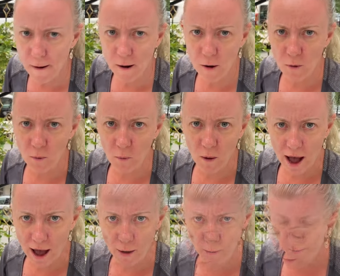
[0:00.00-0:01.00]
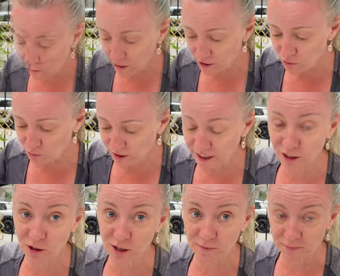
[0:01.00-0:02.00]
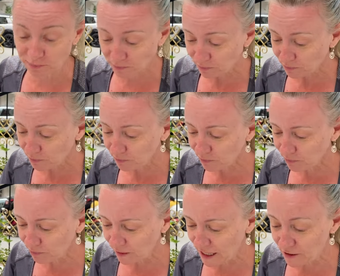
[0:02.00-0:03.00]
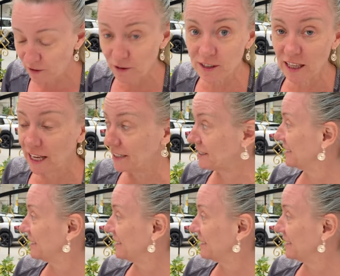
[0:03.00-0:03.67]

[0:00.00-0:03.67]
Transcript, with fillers: Oh, wow. Oh, that's really good. It's very light.